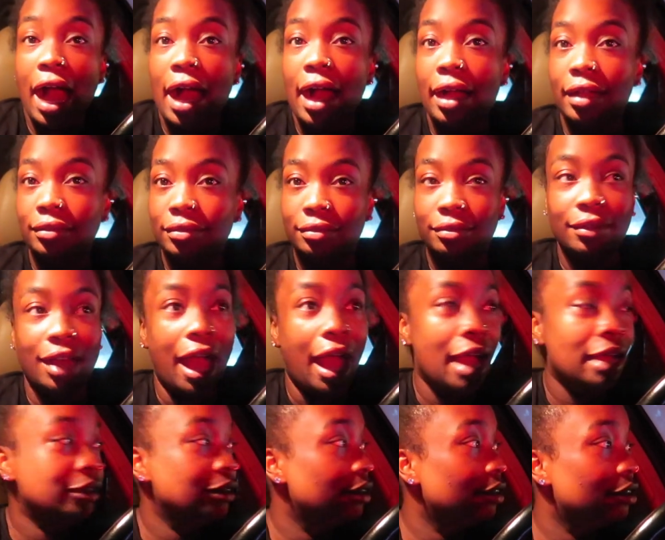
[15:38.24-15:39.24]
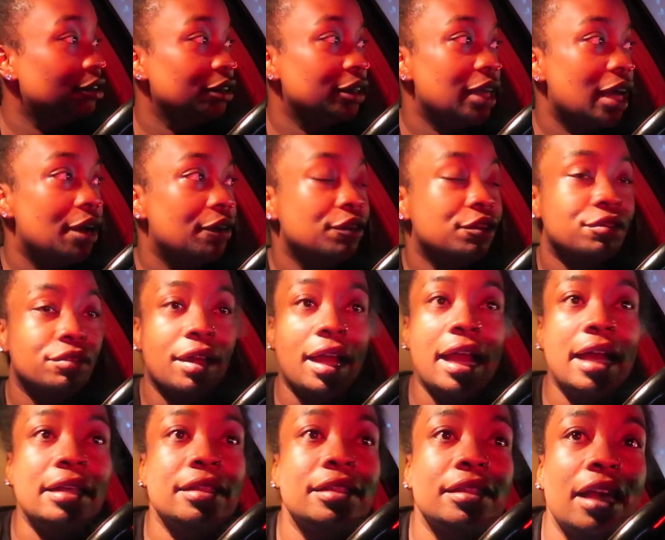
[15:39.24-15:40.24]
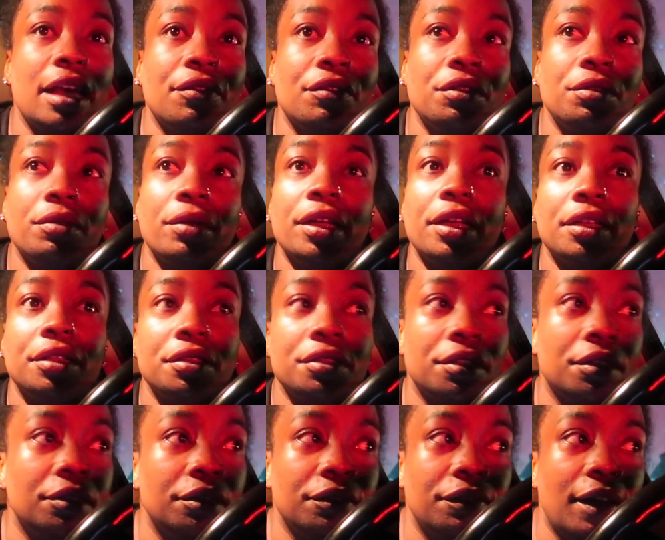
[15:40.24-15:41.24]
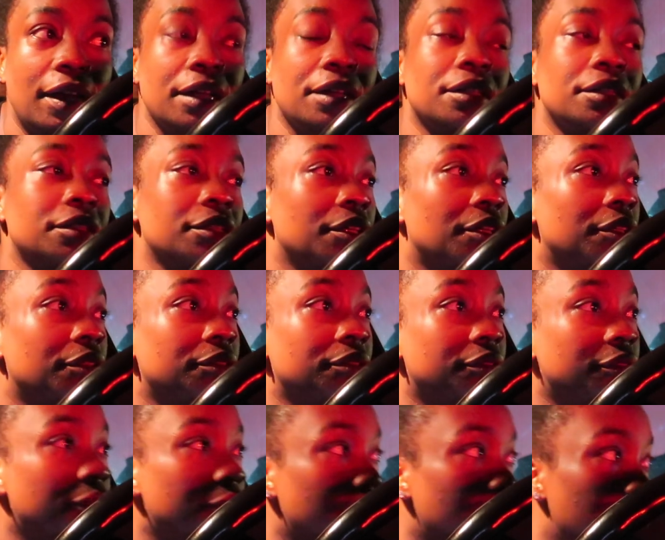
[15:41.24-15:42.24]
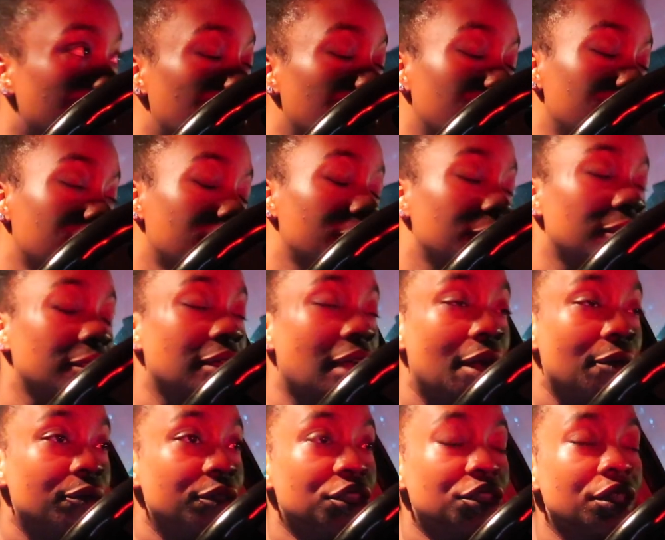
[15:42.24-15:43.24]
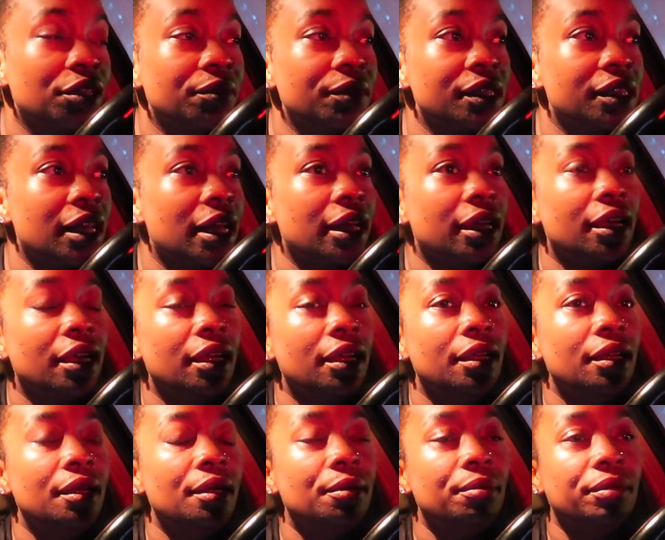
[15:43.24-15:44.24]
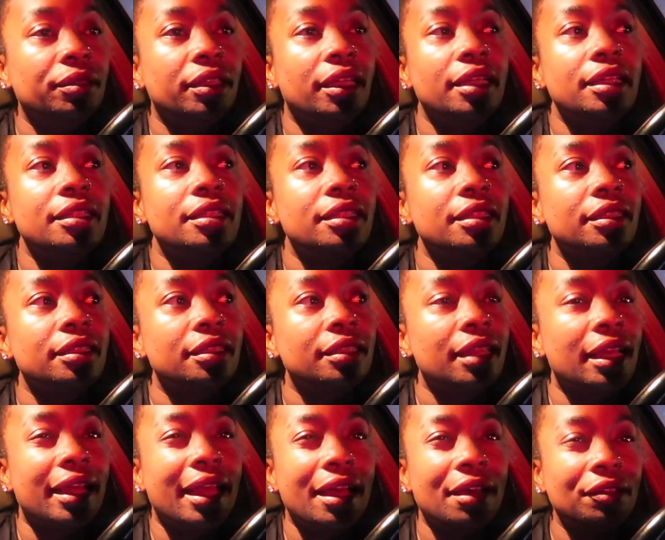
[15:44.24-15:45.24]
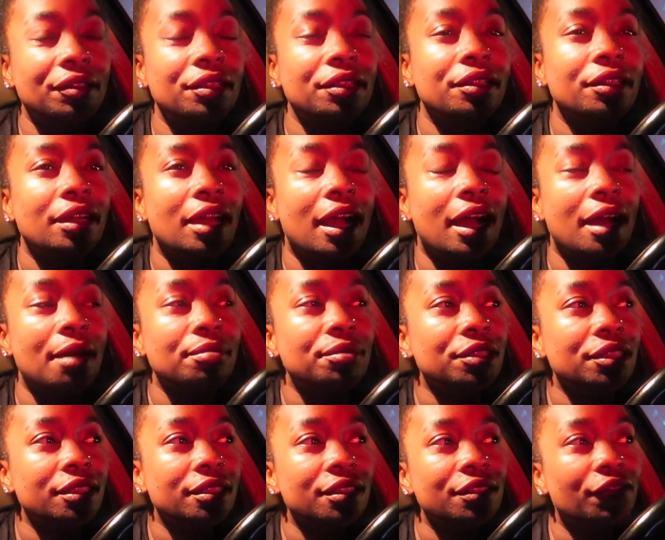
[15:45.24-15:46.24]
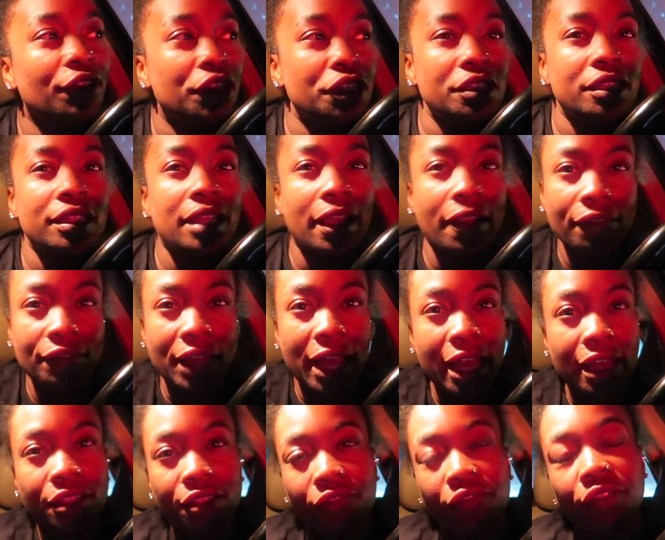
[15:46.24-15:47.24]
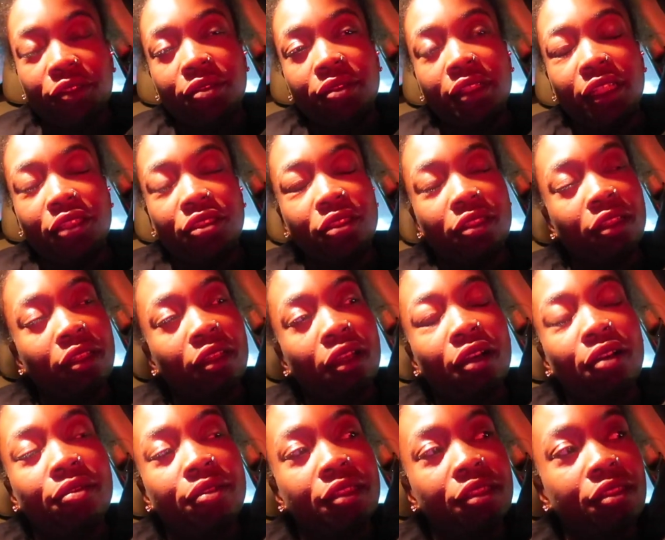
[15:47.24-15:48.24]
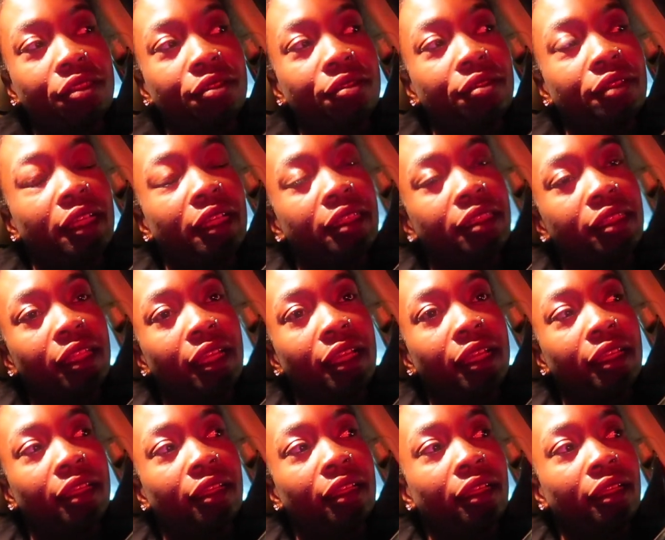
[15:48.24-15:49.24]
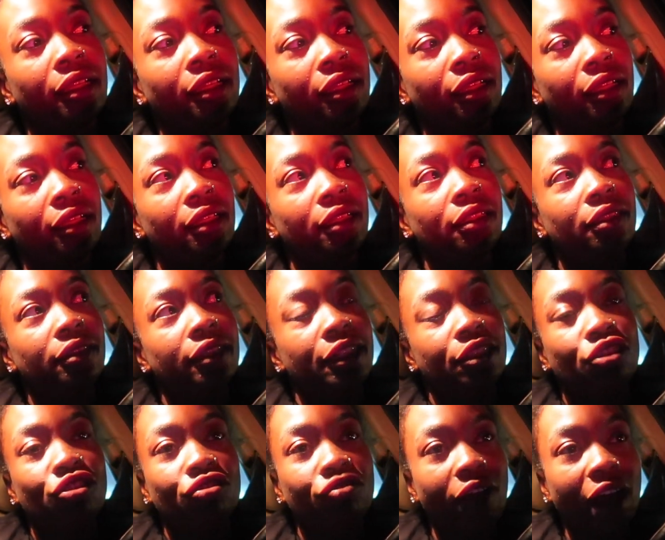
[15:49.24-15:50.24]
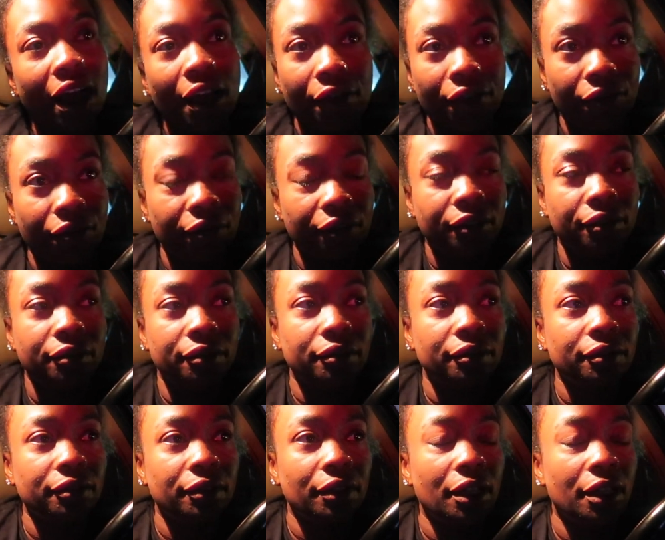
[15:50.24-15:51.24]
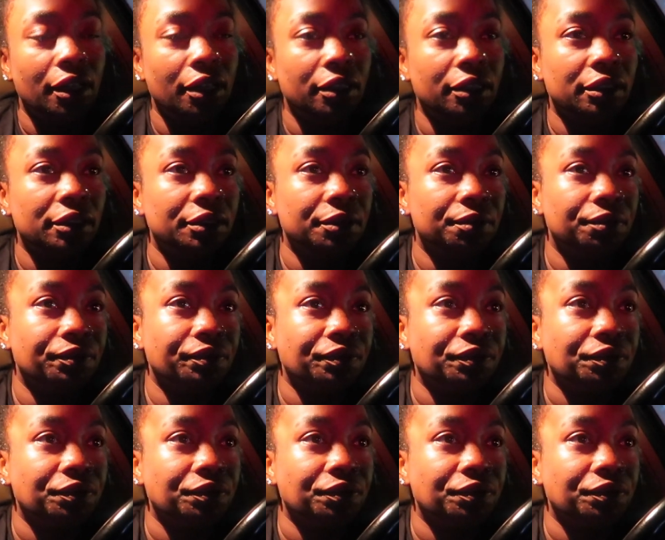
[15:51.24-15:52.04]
I, I literally have grass everywhere. So if I could go, I wish there was like places, like healthier options versus like fast food that you can go into that's like, that's a drive through, um,